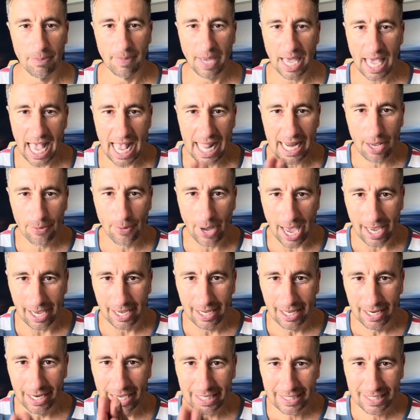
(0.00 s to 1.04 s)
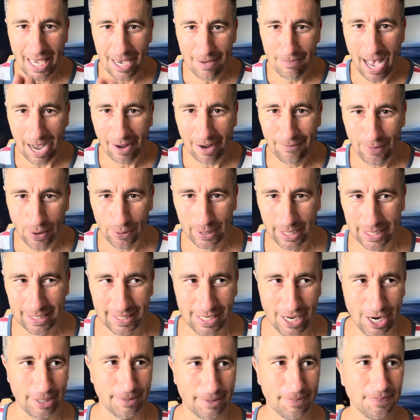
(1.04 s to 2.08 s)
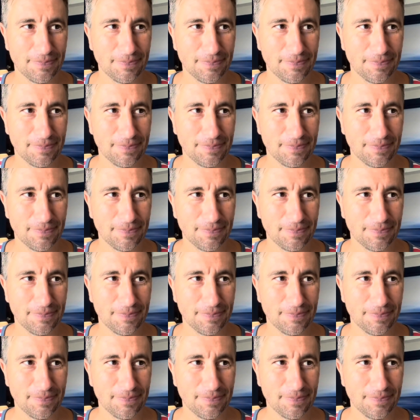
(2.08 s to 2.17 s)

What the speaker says: But anyway, let's get back focused here